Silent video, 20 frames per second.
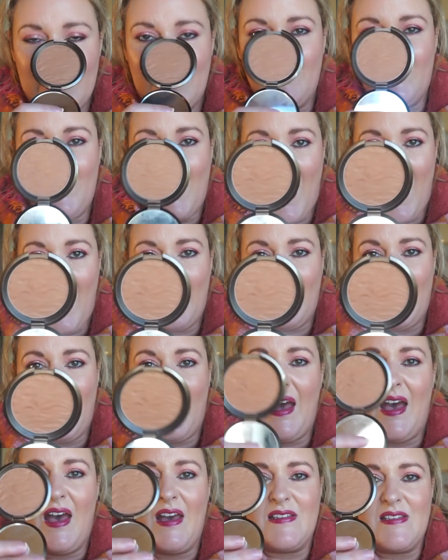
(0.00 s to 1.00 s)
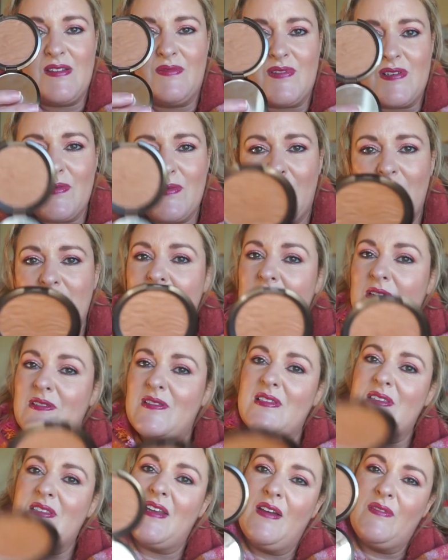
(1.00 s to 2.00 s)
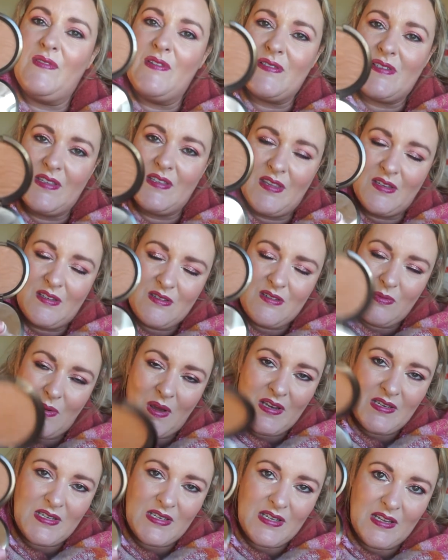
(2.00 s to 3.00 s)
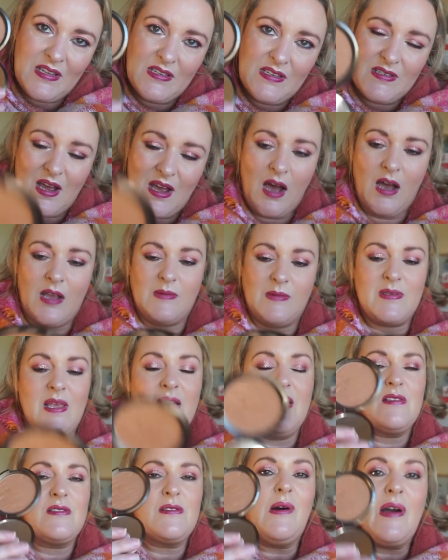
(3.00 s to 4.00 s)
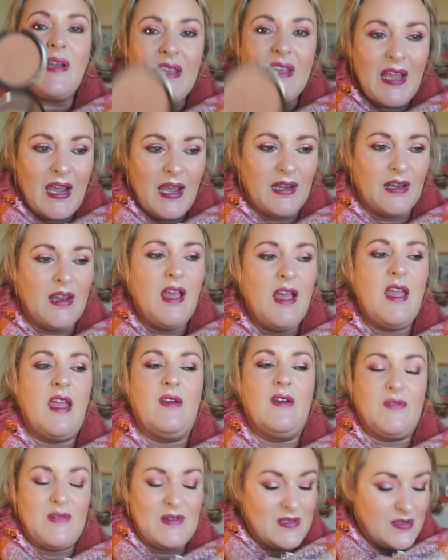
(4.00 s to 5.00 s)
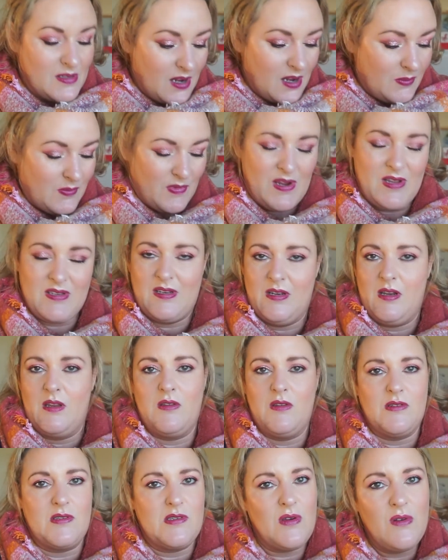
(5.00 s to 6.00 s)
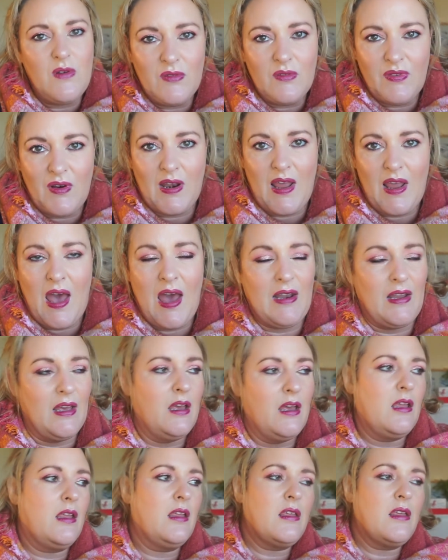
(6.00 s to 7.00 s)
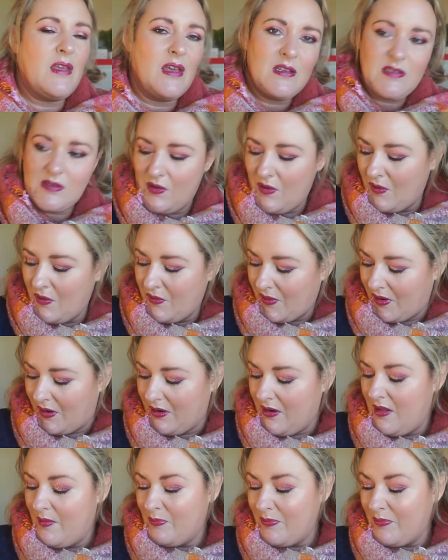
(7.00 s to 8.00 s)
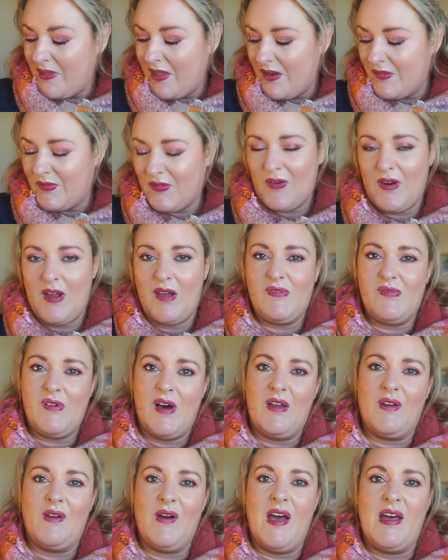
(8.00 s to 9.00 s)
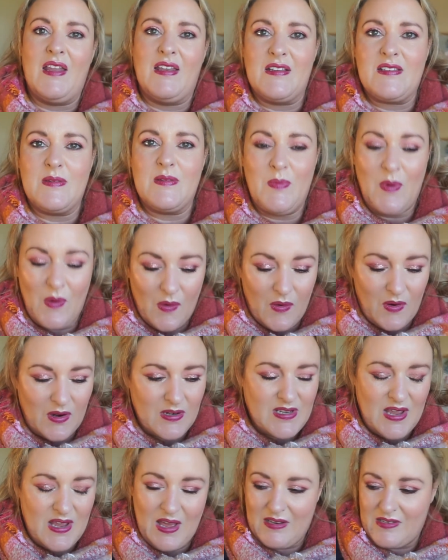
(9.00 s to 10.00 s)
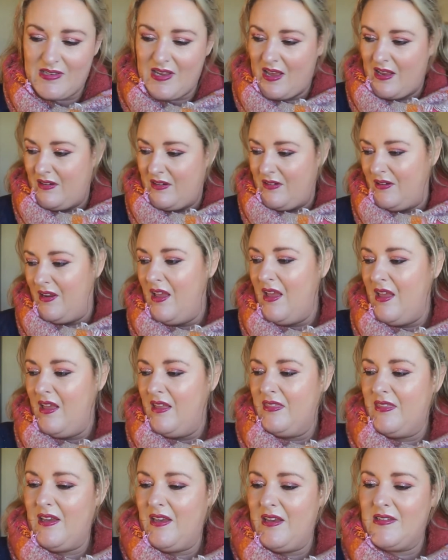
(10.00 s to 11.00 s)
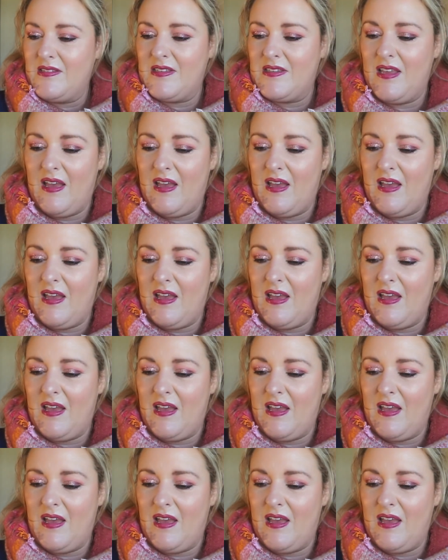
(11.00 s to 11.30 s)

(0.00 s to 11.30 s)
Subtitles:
is in for Anna. I had it in for 20 uses and I've used it the 20 times. So again, if for some reason you don't follow Anna, get over, give her a follow and a support, and tell her that